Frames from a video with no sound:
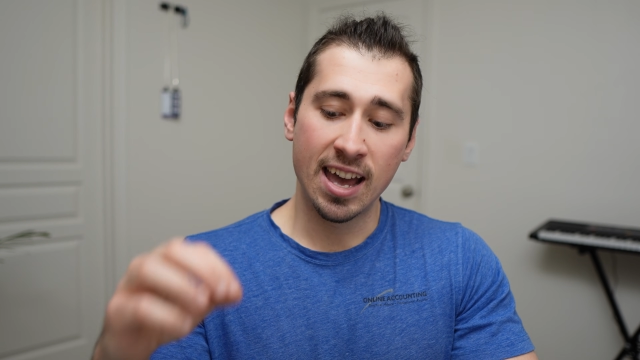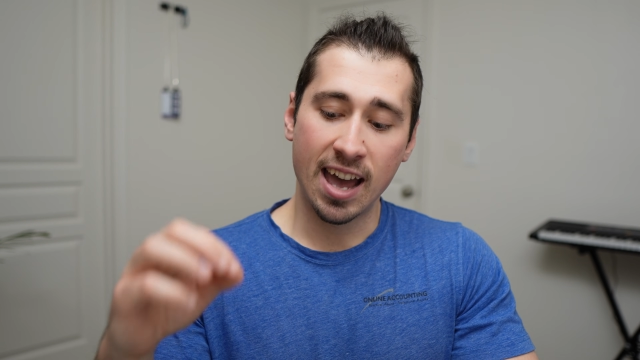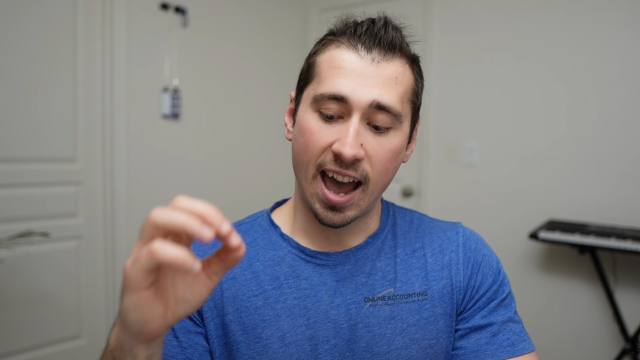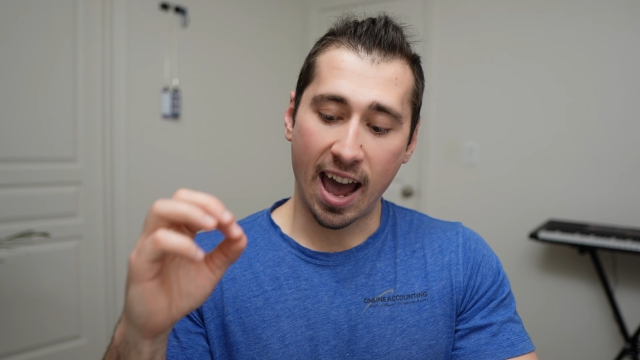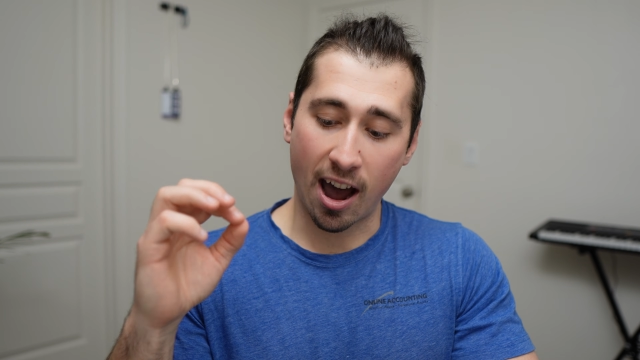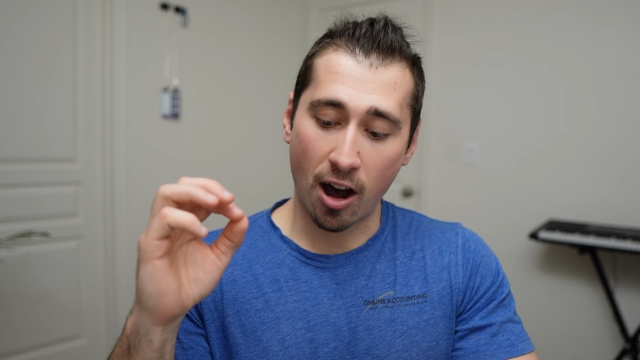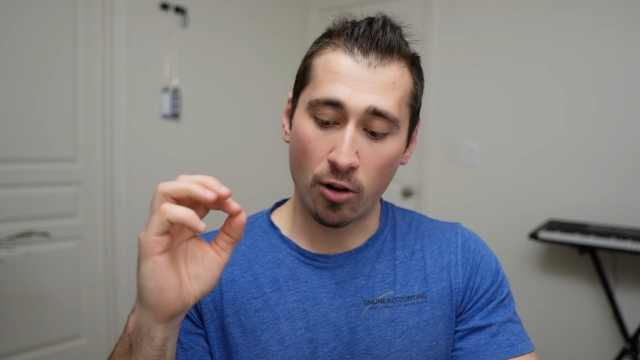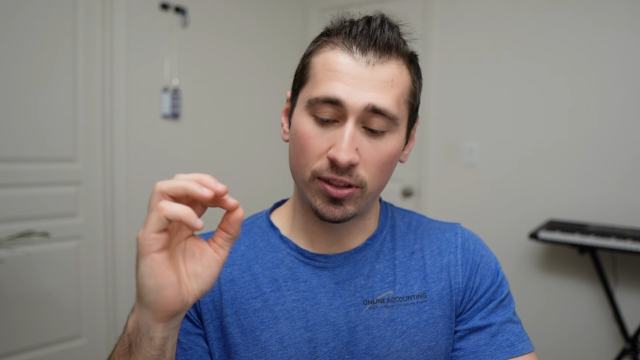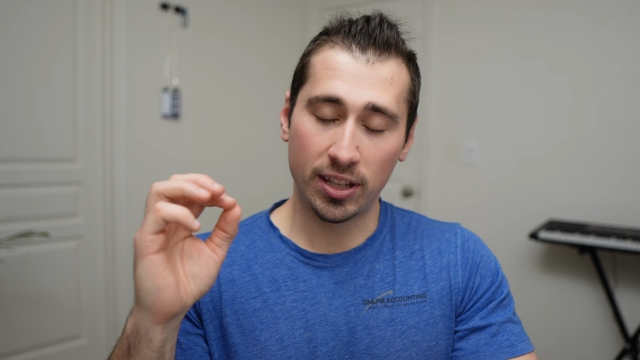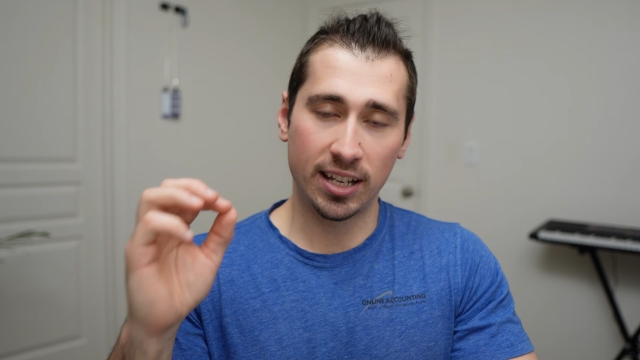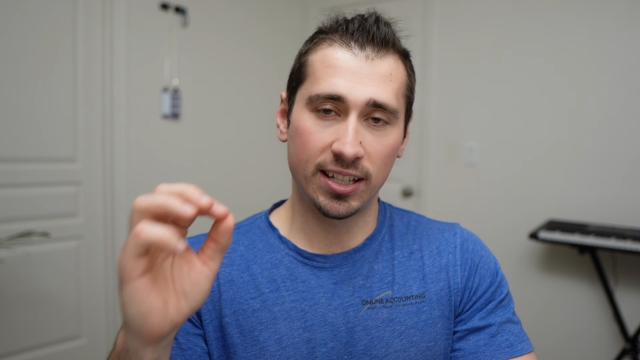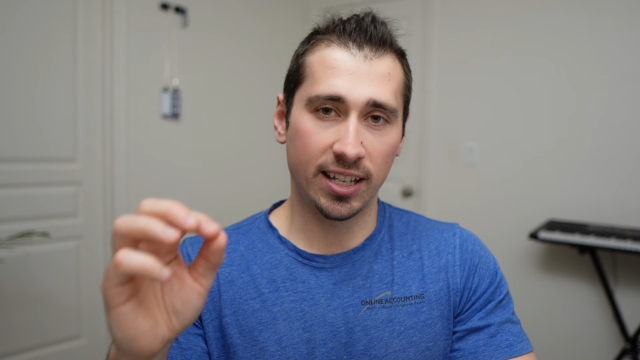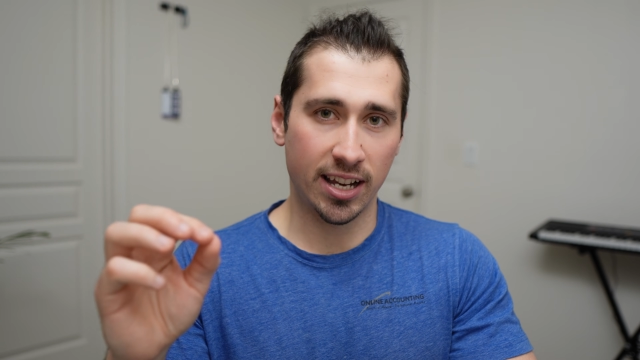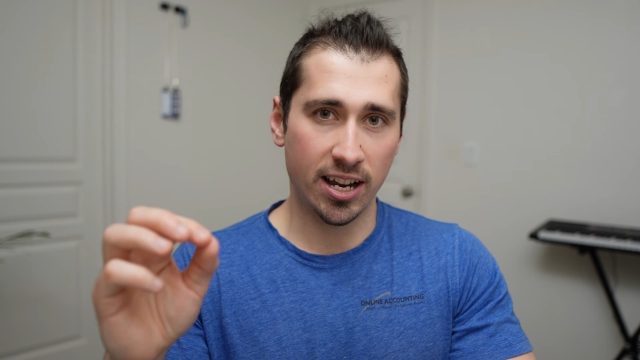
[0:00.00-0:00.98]
how
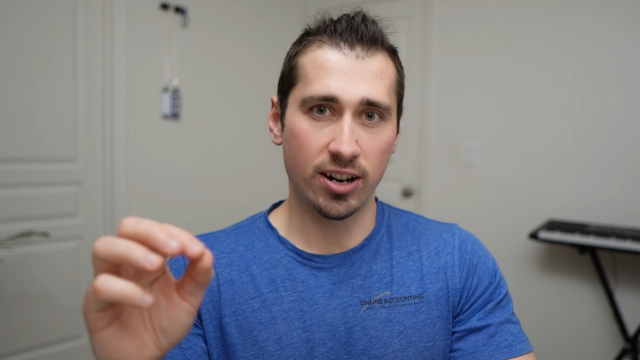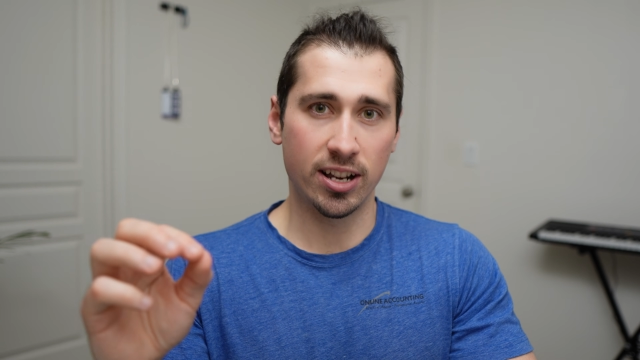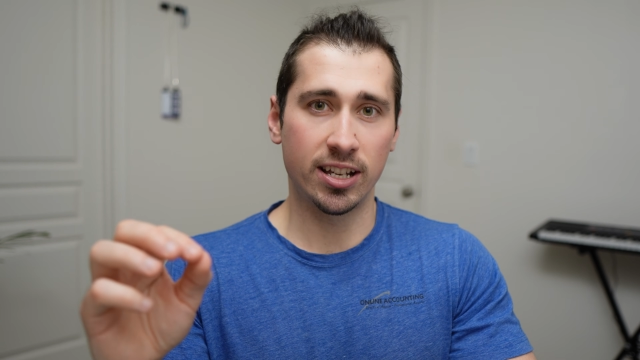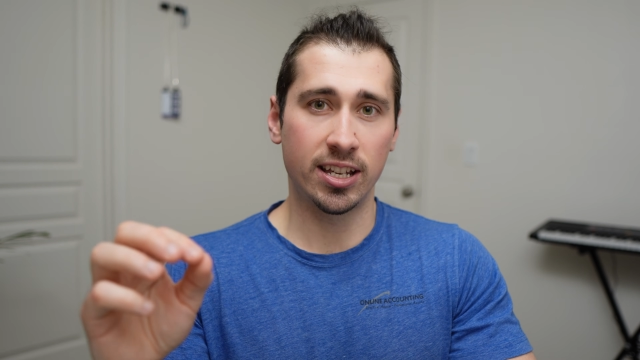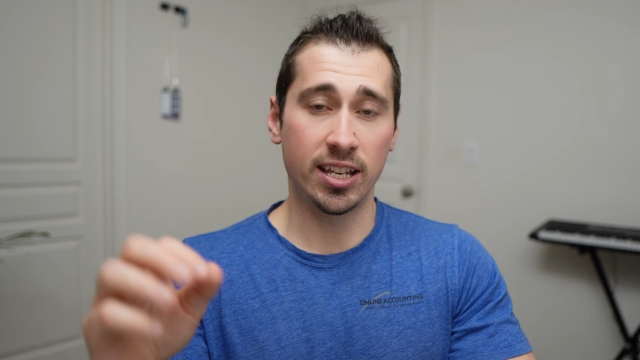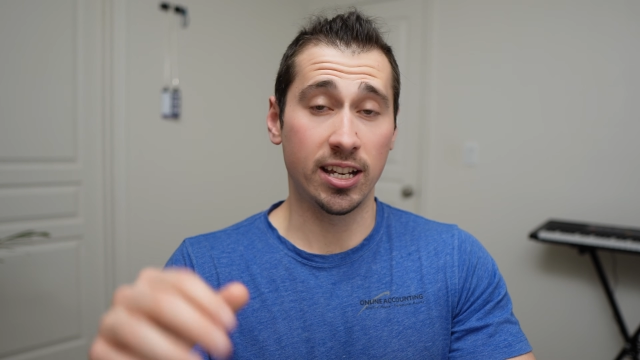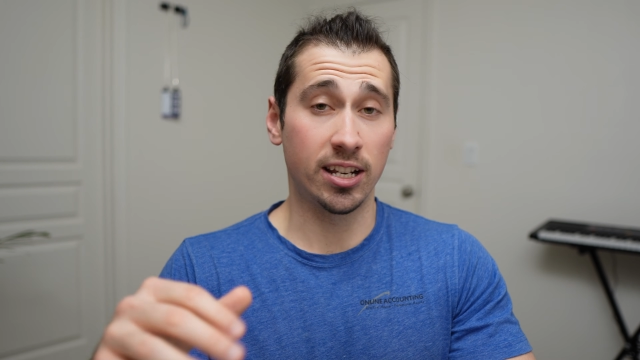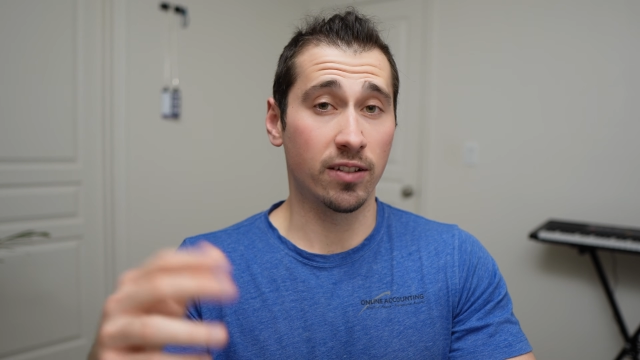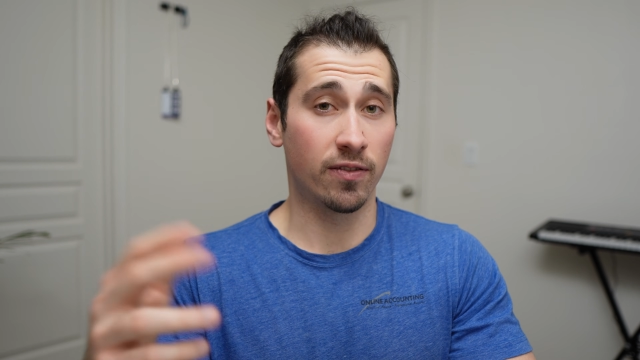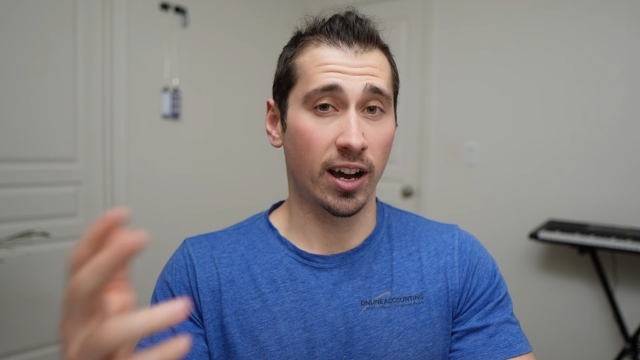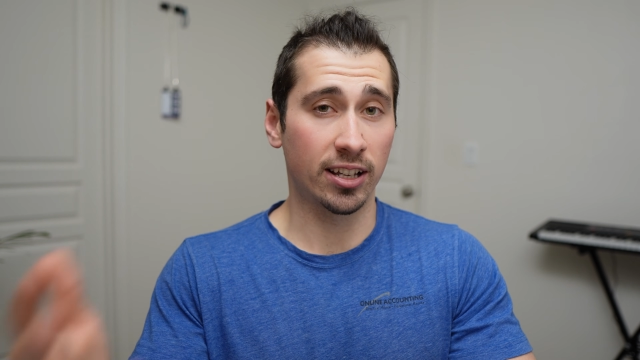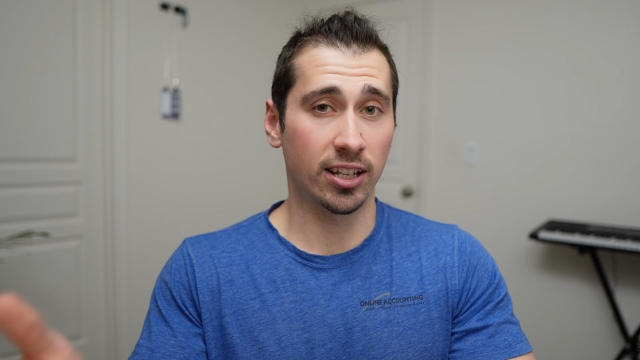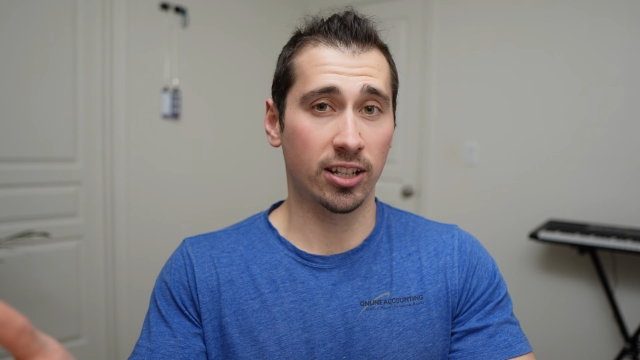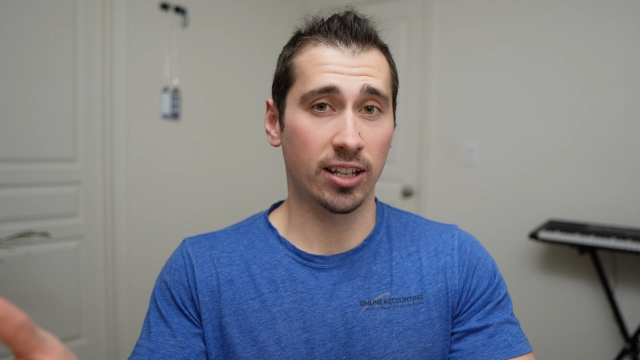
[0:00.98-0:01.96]
the security key
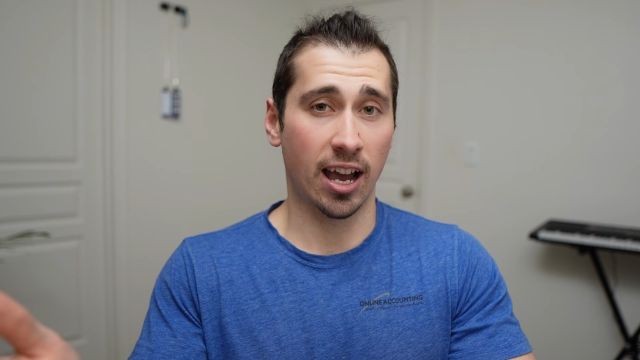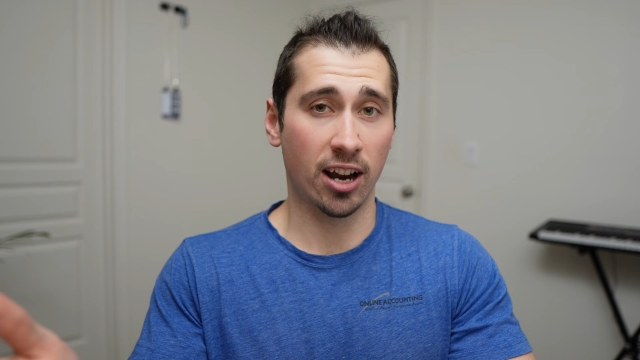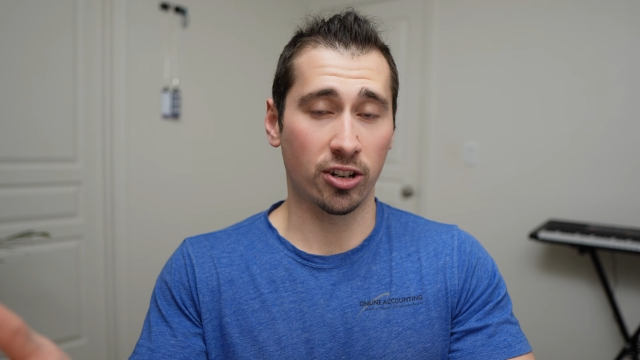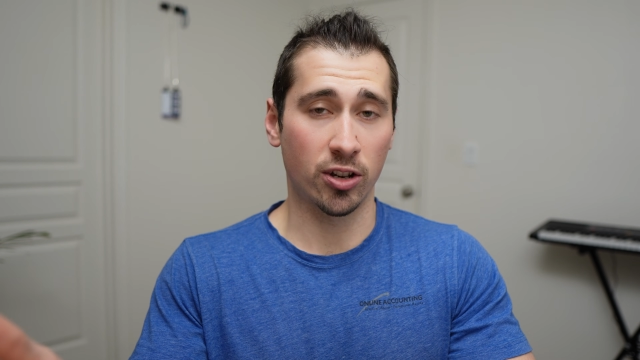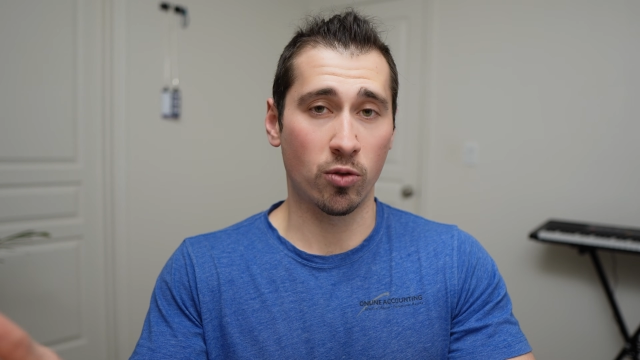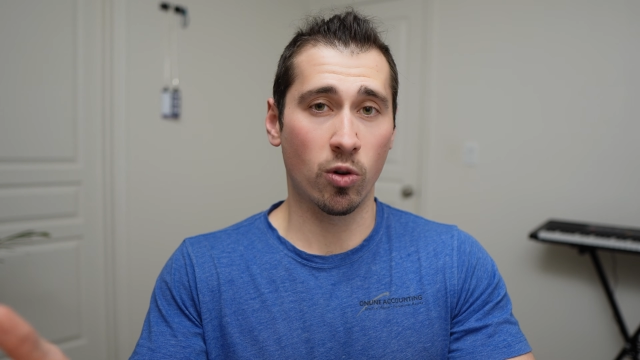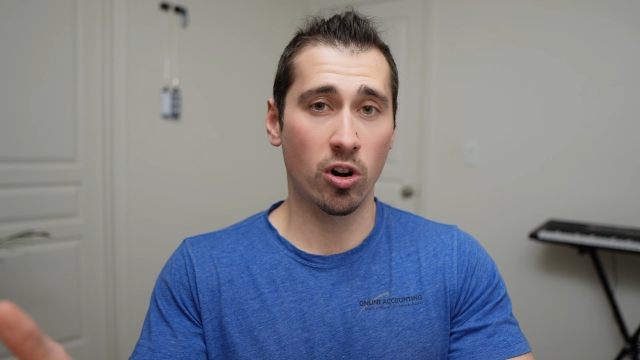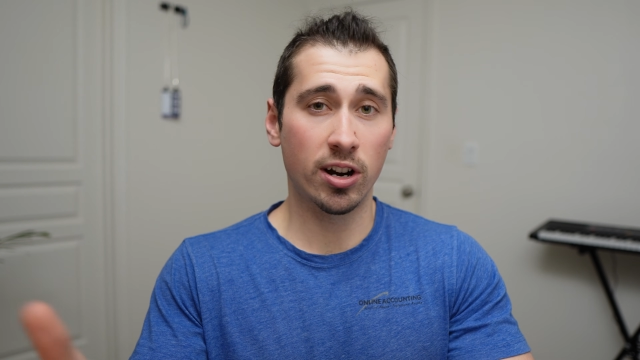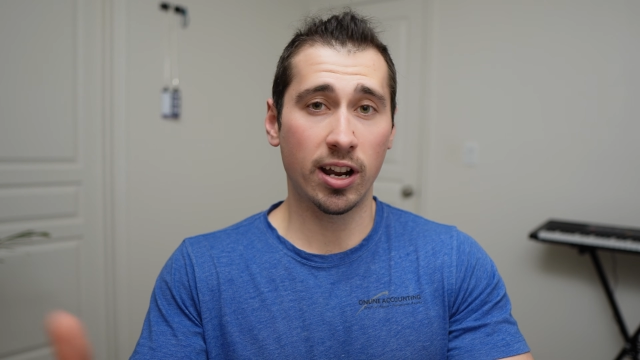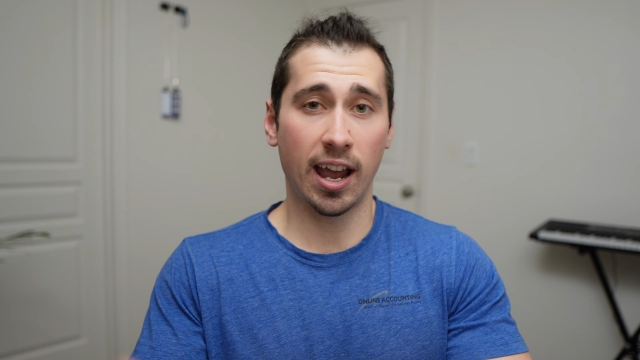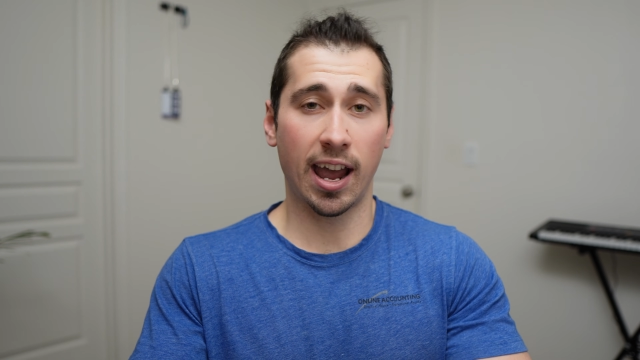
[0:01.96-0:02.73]
devices actually work